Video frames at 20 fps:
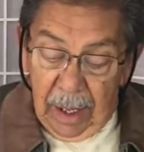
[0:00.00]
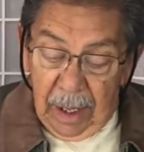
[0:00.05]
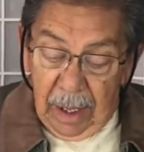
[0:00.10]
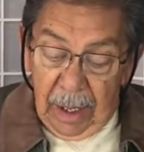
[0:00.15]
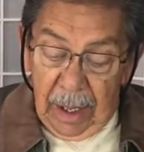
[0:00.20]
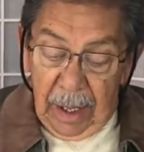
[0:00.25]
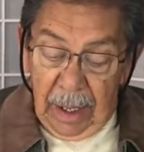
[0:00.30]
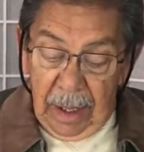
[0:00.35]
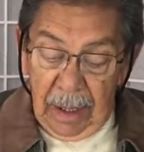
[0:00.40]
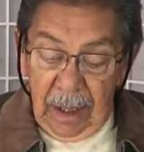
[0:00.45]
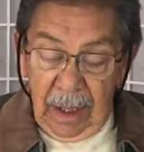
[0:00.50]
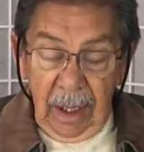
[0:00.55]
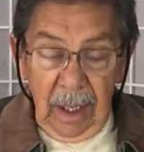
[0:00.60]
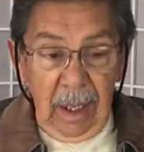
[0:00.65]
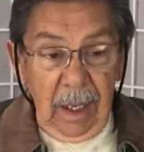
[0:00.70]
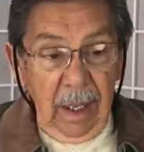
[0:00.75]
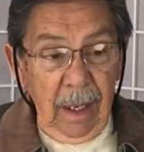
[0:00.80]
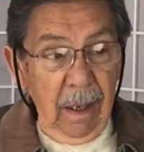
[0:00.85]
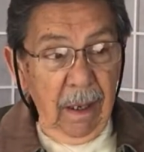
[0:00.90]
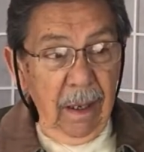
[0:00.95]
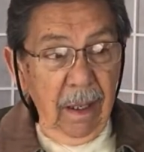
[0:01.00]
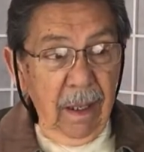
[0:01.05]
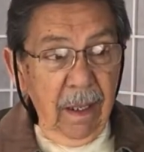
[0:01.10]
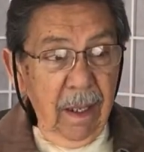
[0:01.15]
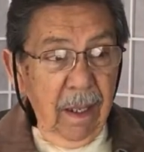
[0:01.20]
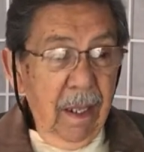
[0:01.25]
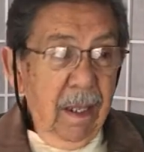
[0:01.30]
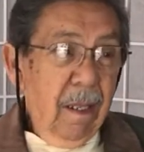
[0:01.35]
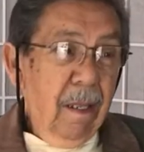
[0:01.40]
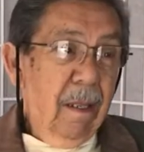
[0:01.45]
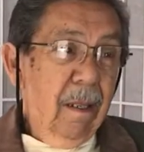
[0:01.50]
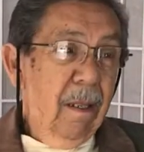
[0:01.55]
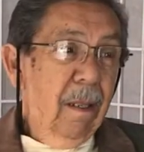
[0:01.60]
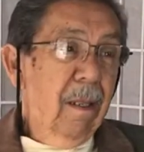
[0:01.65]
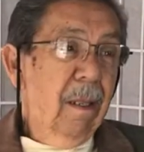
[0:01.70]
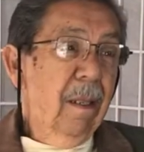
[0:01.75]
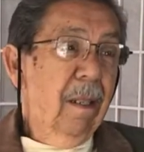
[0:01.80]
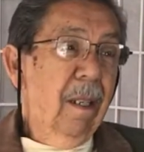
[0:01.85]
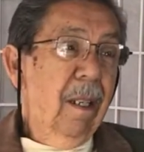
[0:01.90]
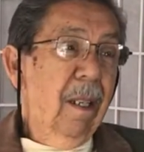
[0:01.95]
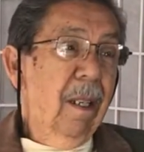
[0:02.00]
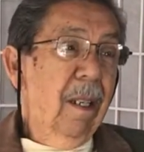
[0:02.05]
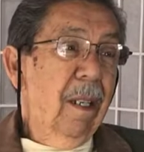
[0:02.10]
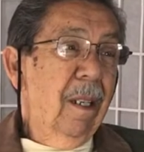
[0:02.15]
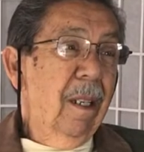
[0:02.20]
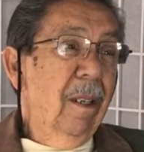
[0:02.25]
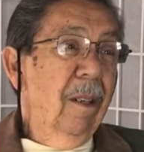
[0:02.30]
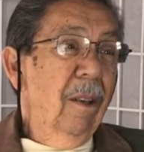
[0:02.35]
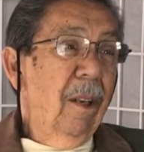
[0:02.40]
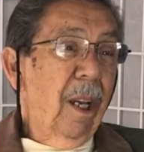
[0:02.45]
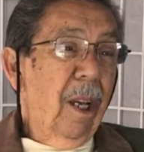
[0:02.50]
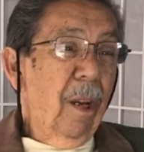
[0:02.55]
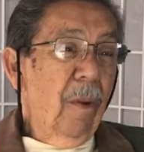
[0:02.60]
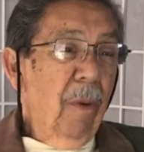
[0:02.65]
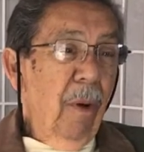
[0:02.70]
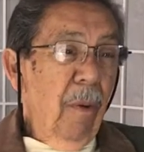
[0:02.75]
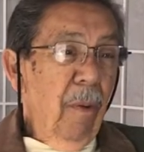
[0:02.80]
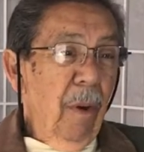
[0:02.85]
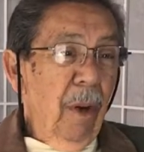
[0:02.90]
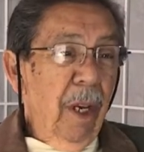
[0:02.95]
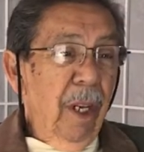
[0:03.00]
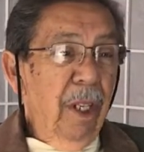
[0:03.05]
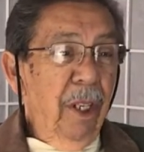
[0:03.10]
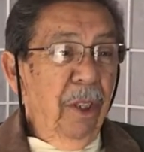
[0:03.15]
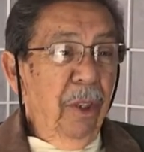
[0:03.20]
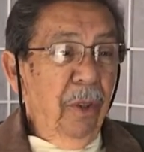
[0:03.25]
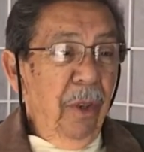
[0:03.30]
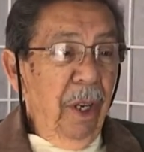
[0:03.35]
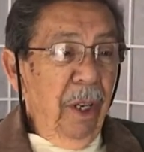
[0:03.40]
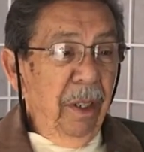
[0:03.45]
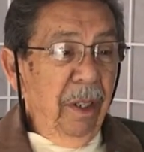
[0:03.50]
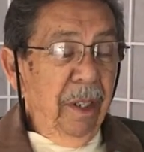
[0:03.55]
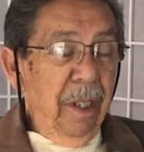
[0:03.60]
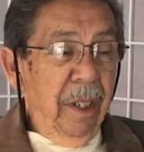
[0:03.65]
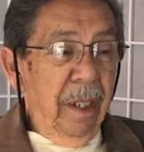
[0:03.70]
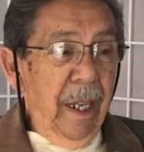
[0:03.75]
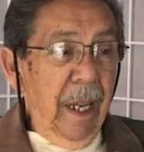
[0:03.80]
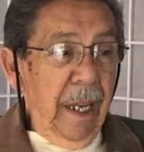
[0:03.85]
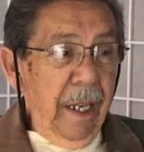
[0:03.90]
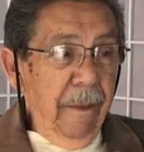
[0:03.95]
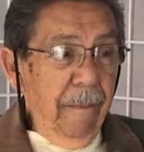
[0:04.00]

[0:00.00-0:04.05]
Now let's see. Let's look at what we're going to do here today.